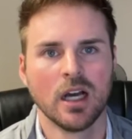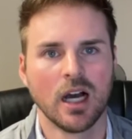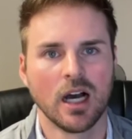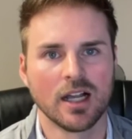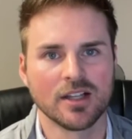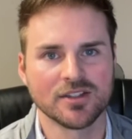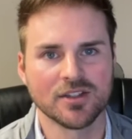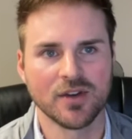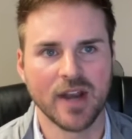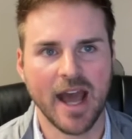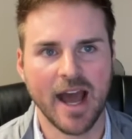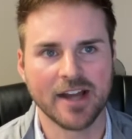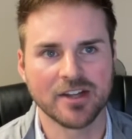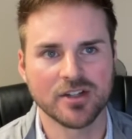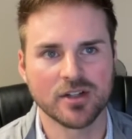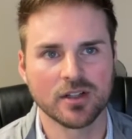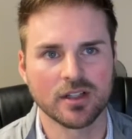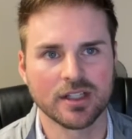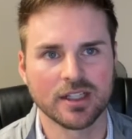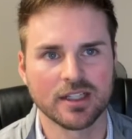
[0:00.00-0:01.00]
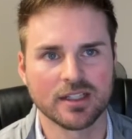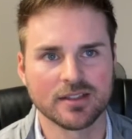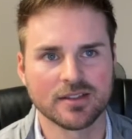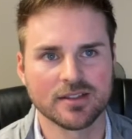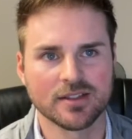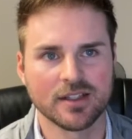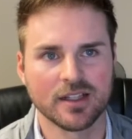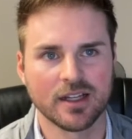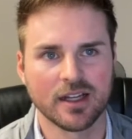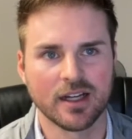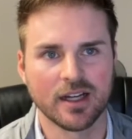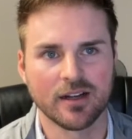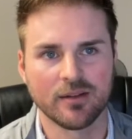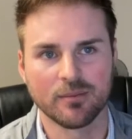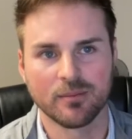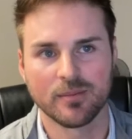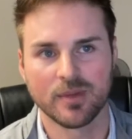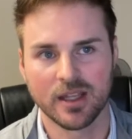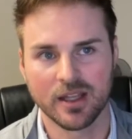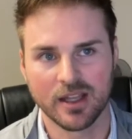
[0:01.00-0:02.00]
So naturally, it's
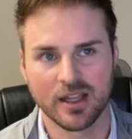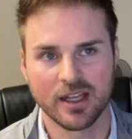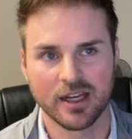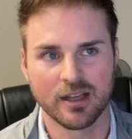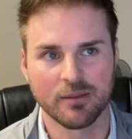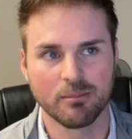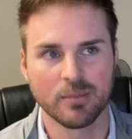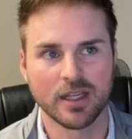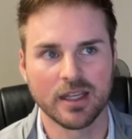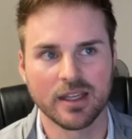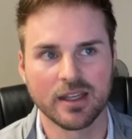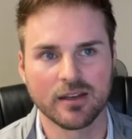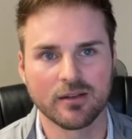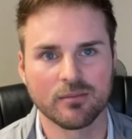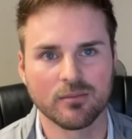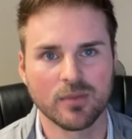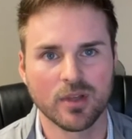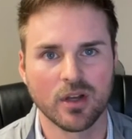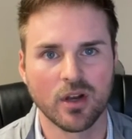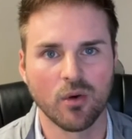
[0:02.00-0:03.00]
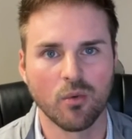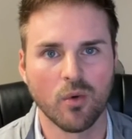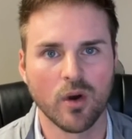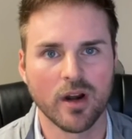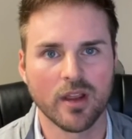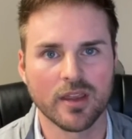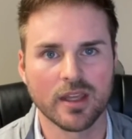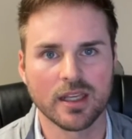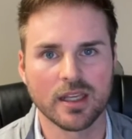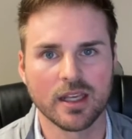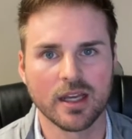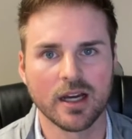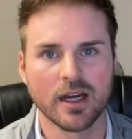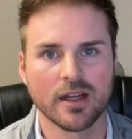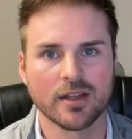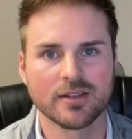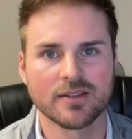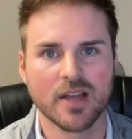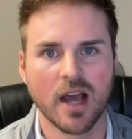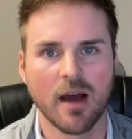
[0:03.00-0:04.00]
and it being one of the
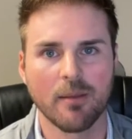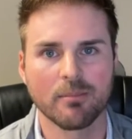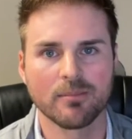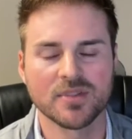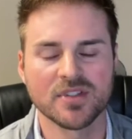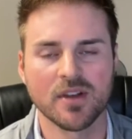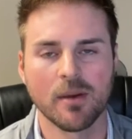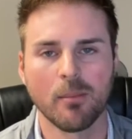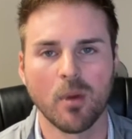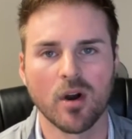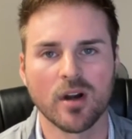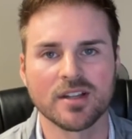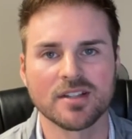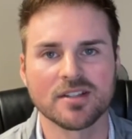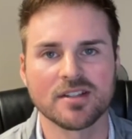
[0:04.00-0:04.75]
top submarkets